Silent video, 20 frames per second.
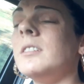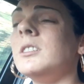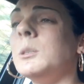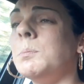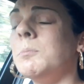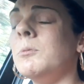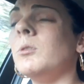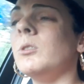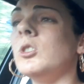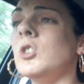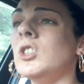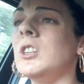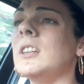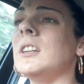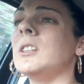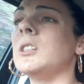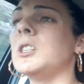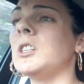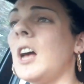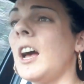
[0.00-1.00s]
spiritually
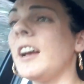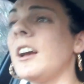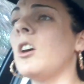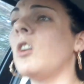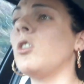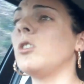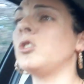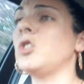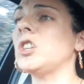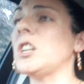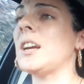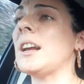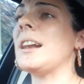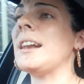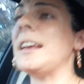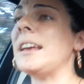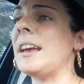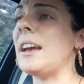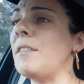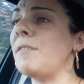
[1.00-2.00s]
and
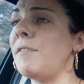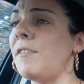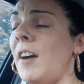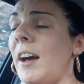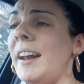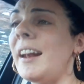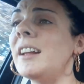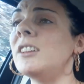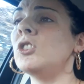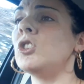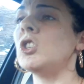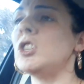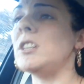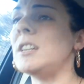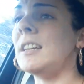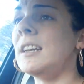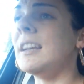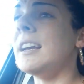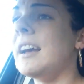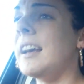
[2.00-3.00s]
psychologically and
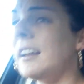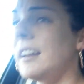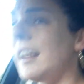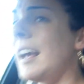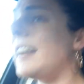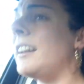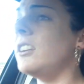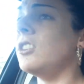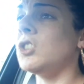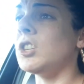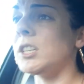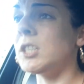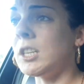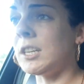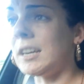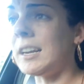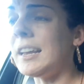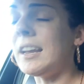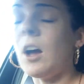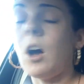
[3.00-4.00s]
financially and
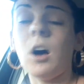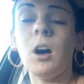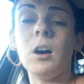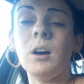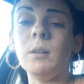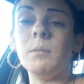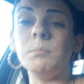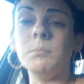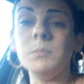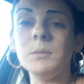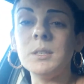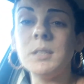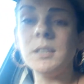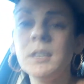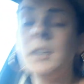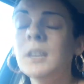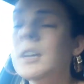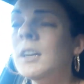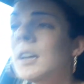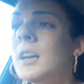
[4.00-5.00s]
energetically harmed.
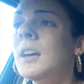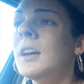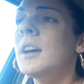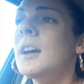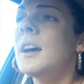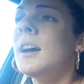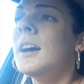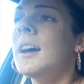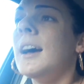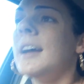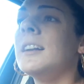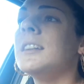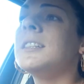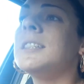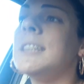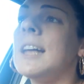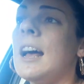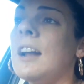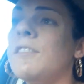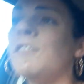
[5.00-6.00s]
And the
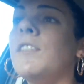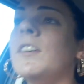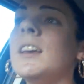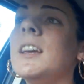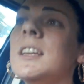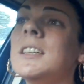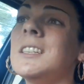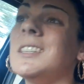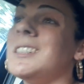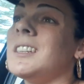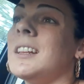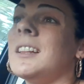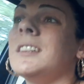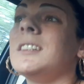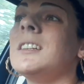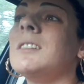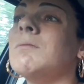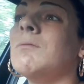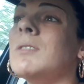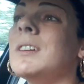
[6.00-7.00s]
sad thing is that they
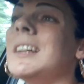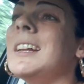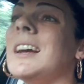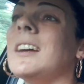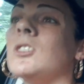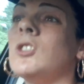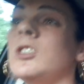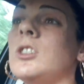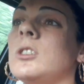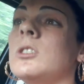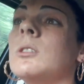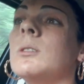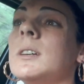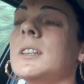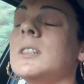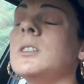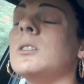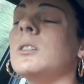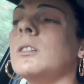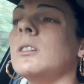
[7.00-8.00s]
didn't really actually do
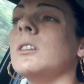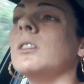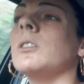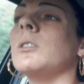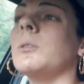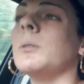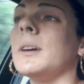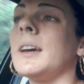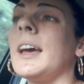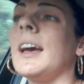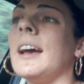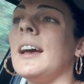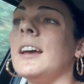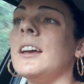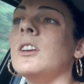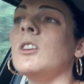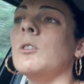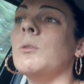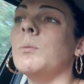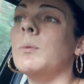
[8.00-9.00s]
it to you, okay?
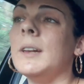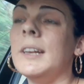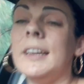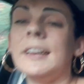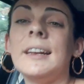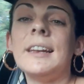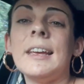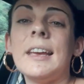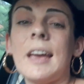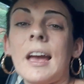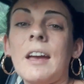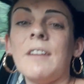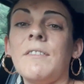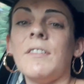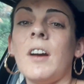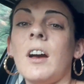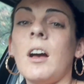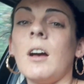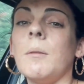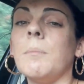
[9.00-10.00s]
You willingly gave
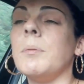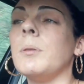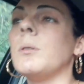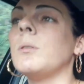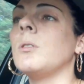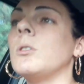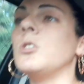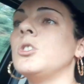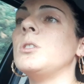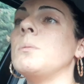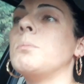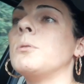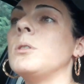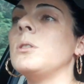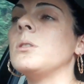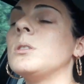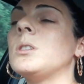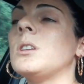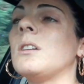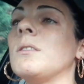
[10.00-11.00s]
it up because you put
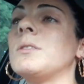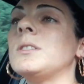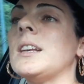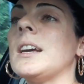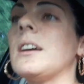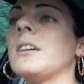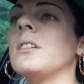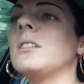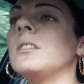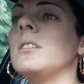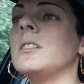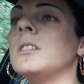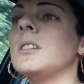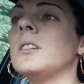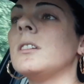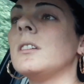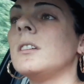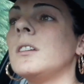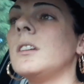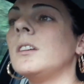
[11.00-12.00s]
yourself second.
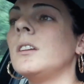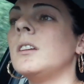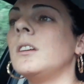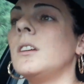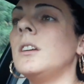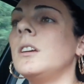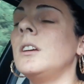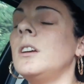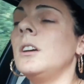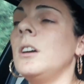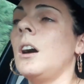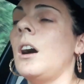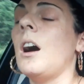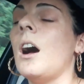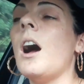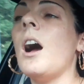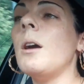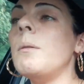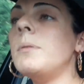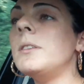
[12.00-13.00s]

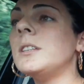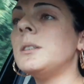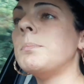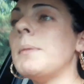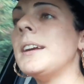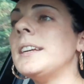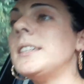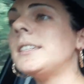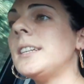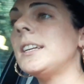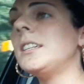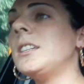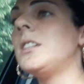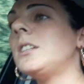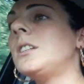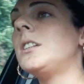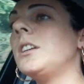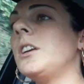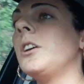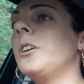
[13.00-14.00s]
I hope this makes
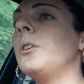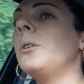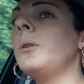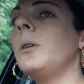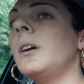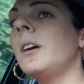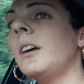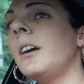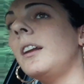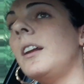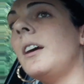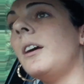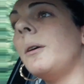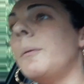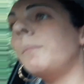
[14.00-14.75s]
sense to you, and